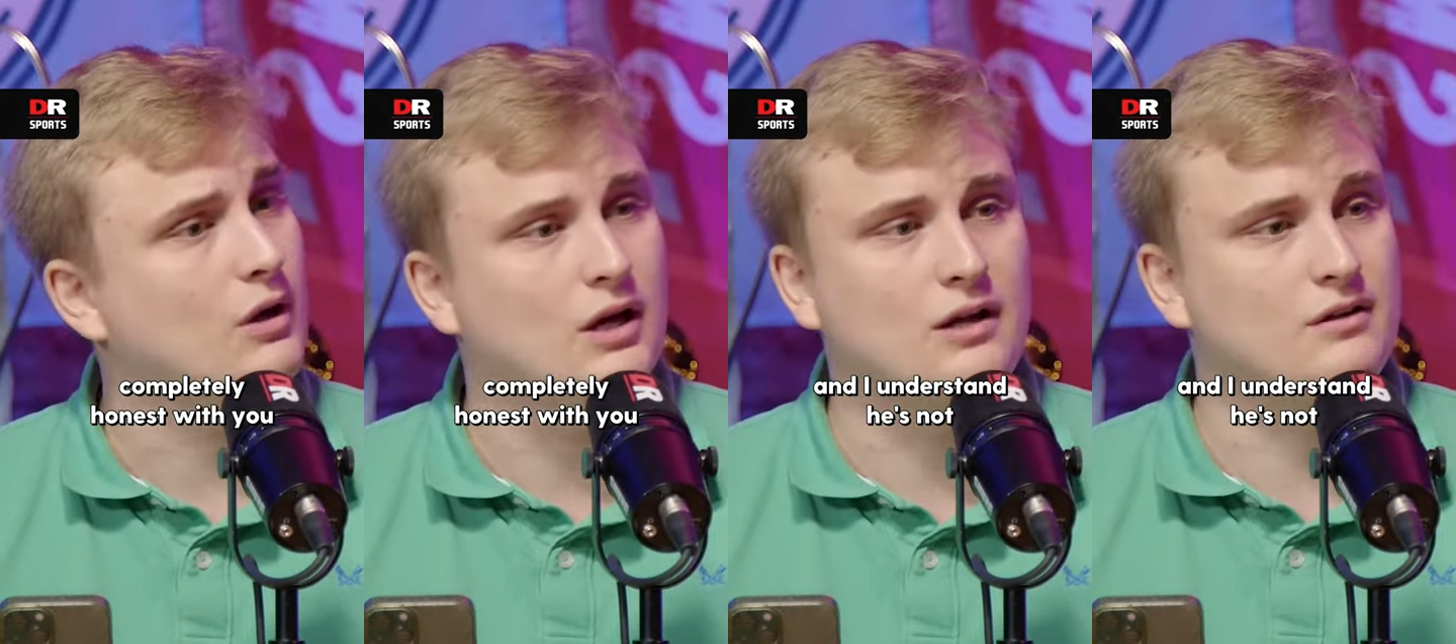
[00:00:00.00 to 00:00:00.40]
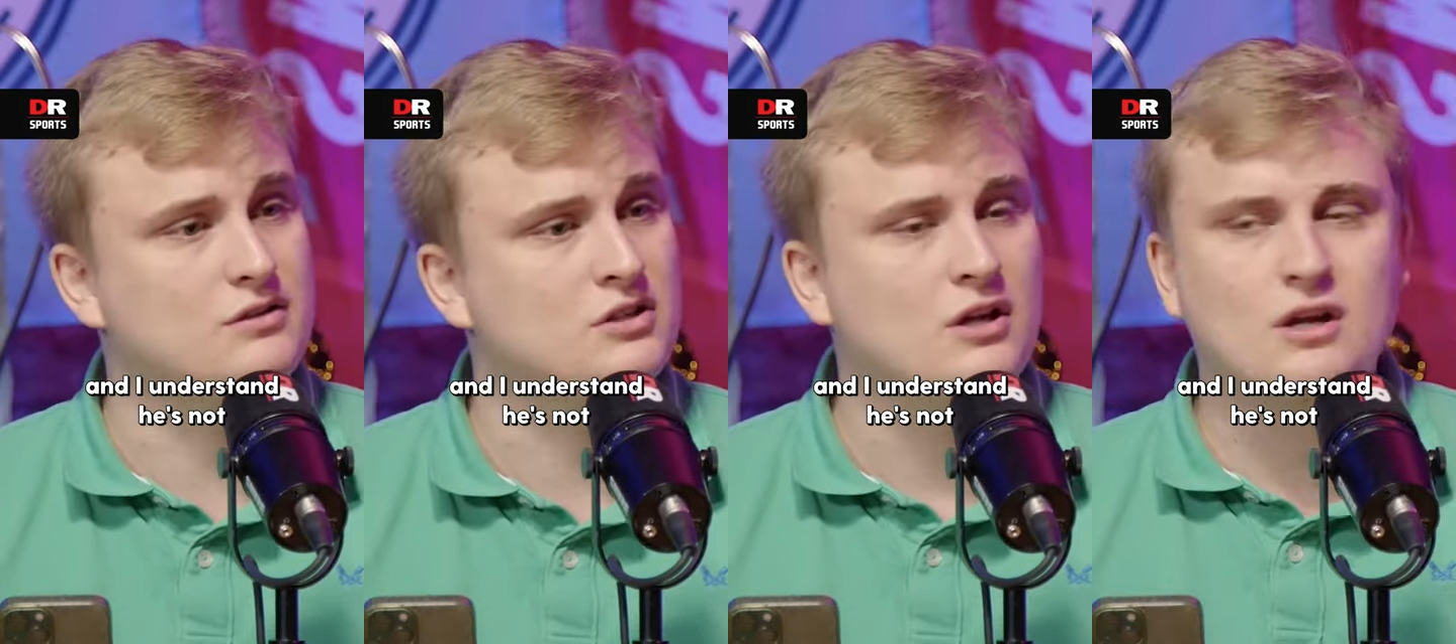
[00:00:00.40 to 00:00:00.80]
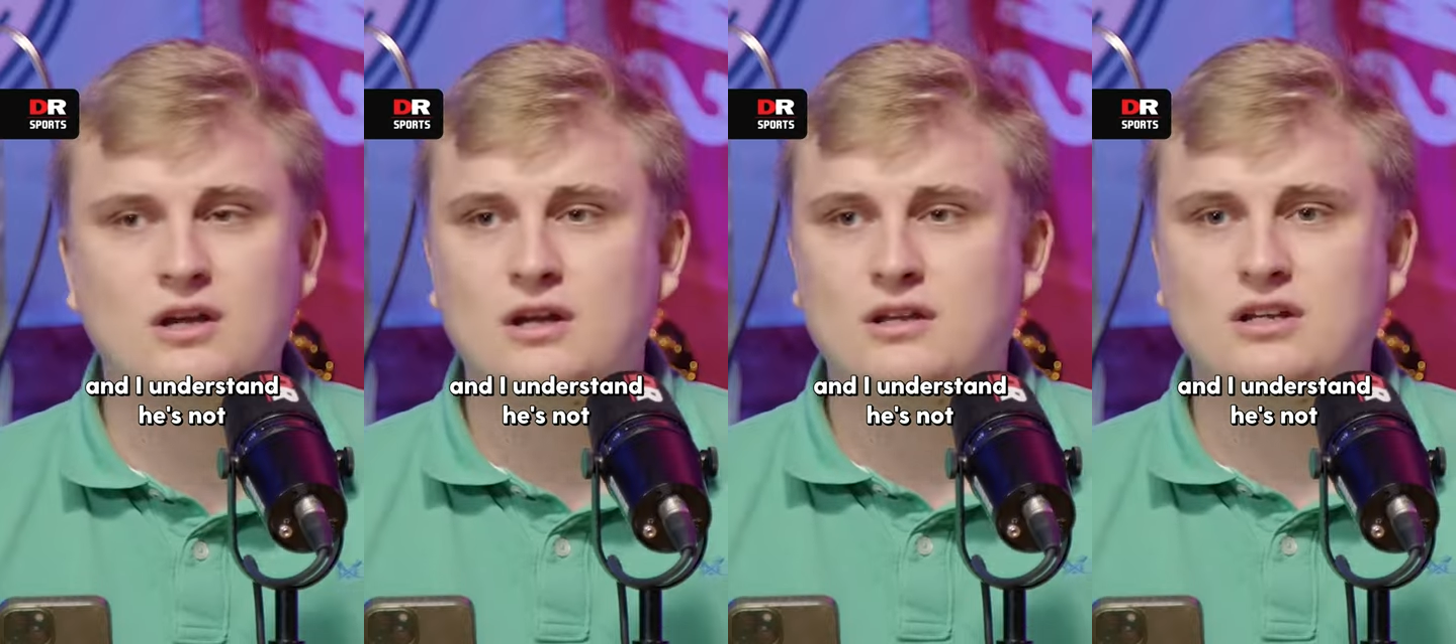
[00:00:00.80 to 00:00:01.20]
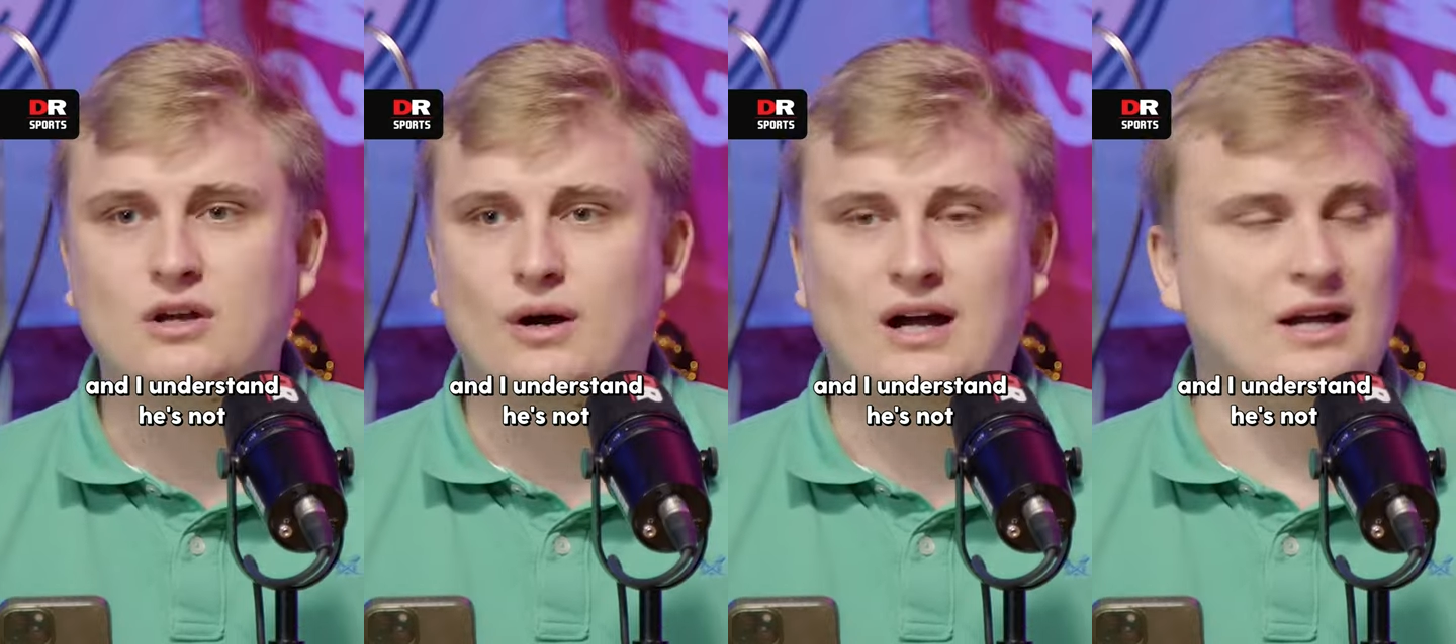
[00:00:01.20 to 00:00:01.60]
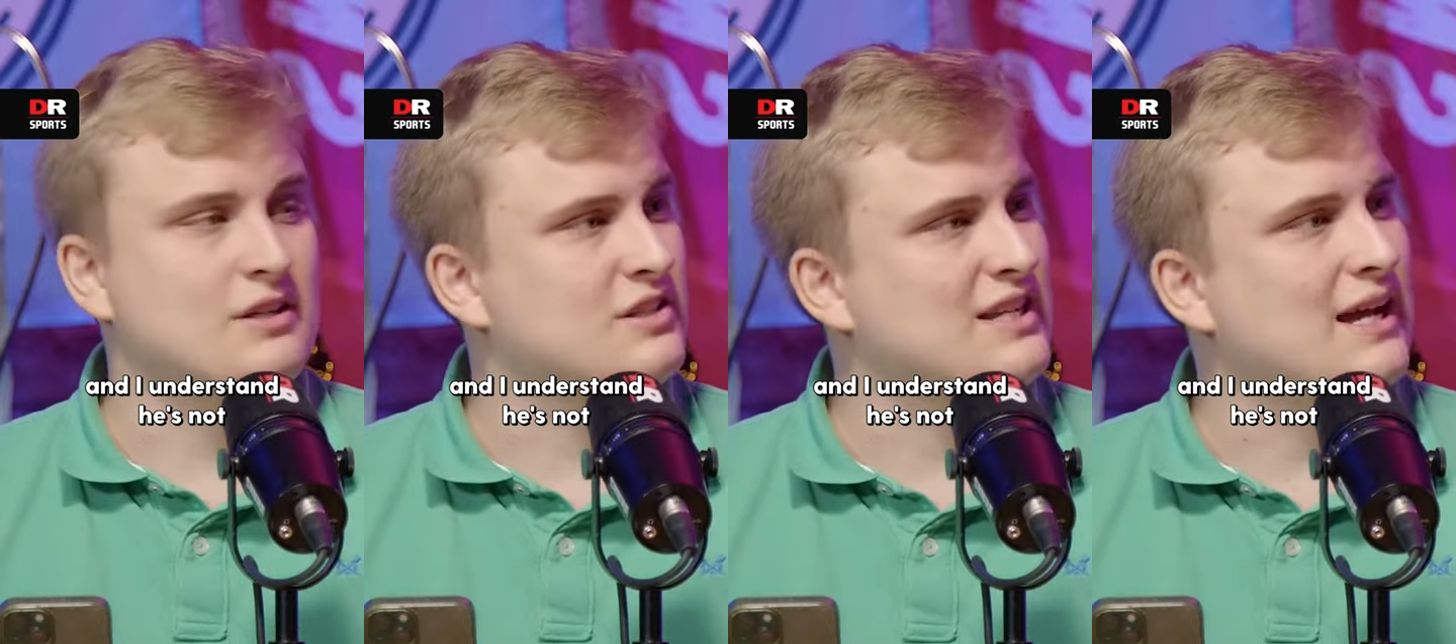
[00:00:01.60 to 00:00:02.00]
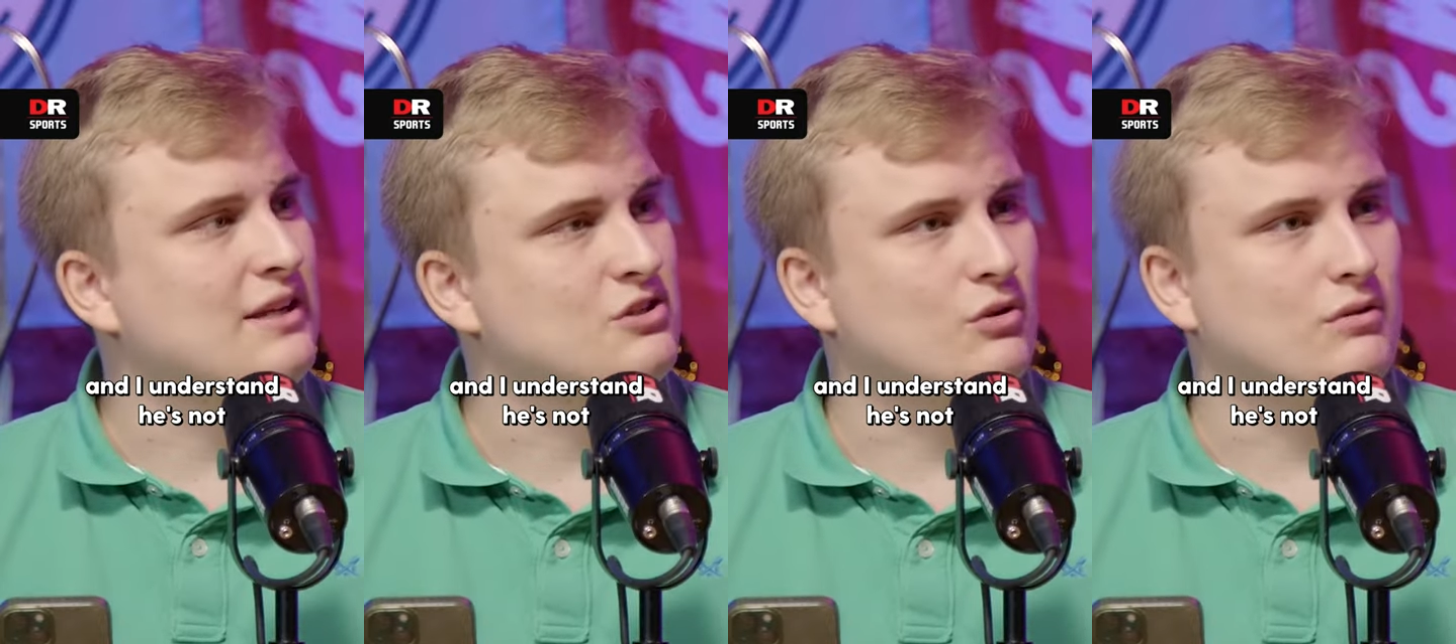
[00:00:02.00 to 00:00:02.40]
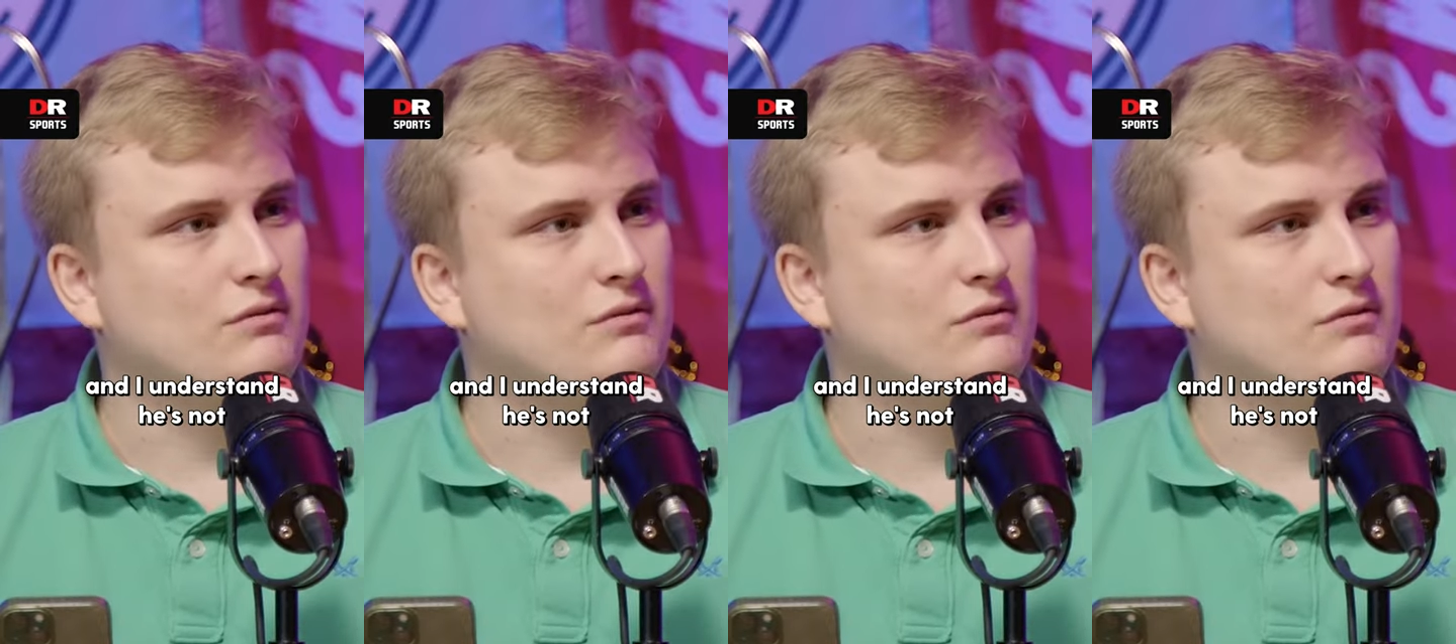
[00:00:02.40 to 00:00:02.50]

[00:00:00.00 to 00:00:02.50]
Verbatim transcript: And you know, I understand he's not